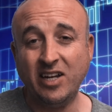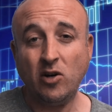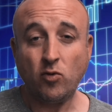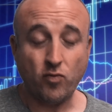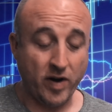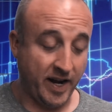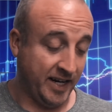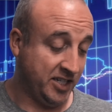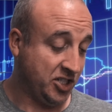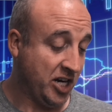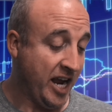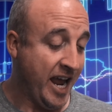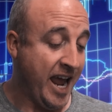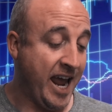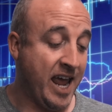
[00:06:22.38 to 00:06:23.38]
range,
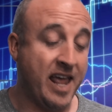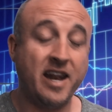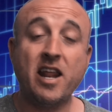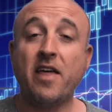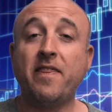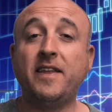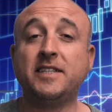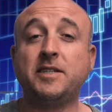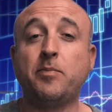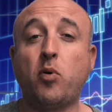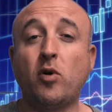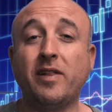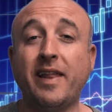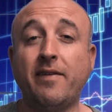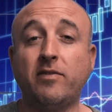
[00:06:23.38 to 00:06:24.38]
and the
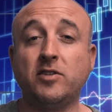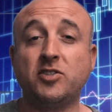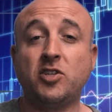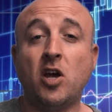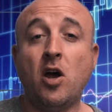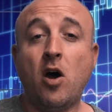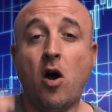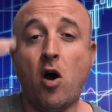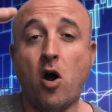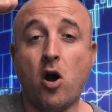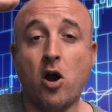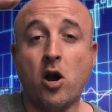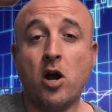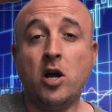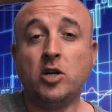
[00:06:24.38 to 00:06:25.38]
support levels
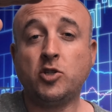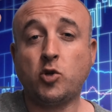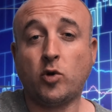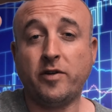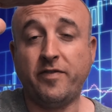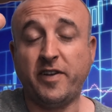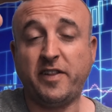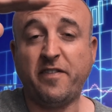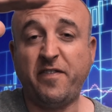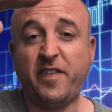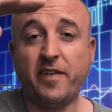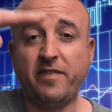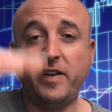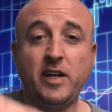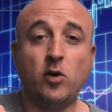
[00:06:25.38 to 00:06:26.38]
are sort of at the
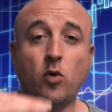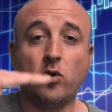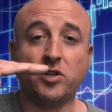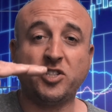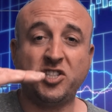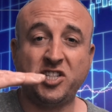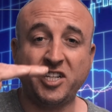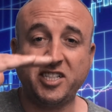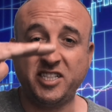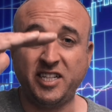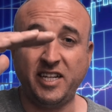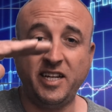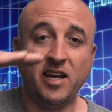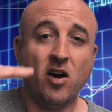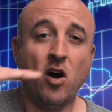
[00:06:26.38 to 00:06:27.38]
50 or 60